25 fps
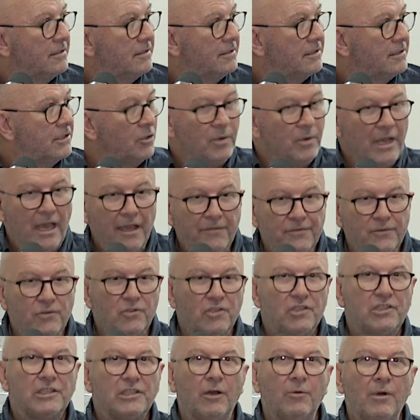And so we have to
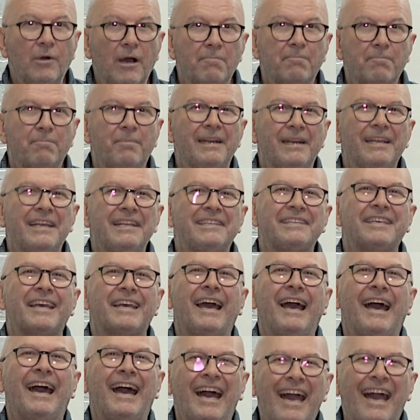show up, but it's
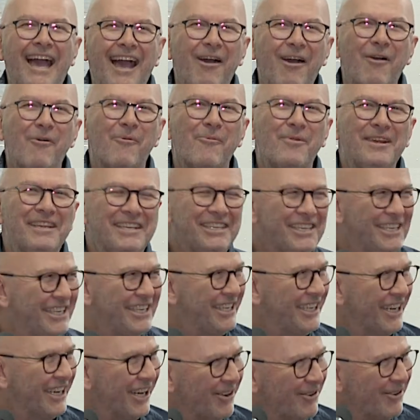how we
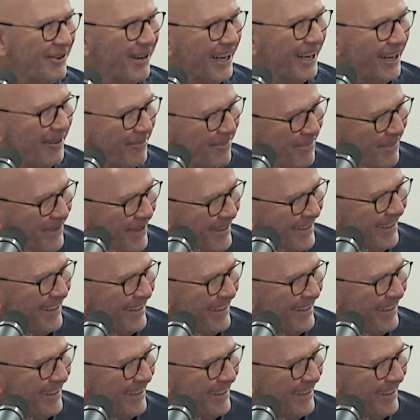show up.